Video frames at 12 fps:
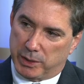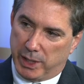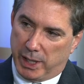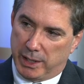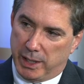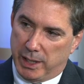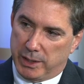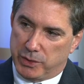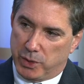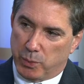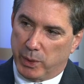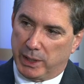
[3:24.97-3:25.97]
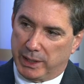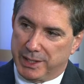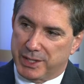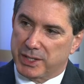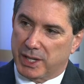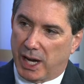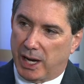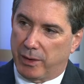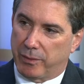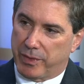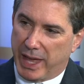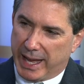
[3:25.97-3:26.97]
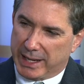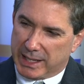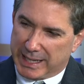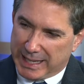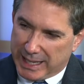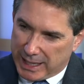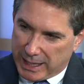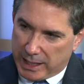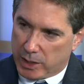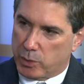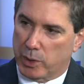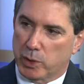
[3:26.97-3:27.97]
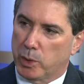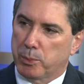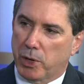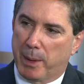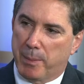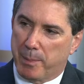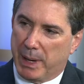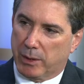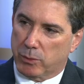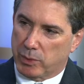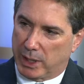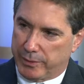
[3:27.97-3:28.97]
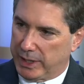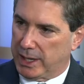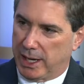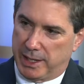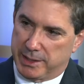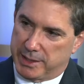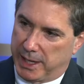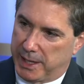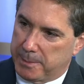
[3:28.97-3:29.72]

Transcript: done to really solve that key critical problem about relevant content?